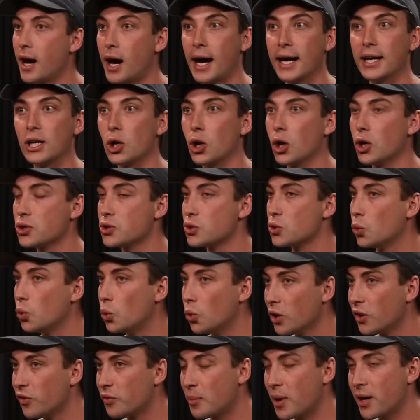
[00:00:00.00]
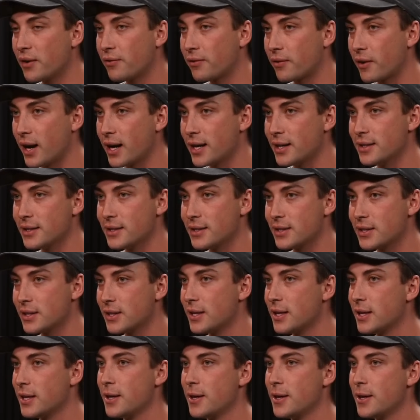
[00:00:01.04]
I'd lost all of my friends.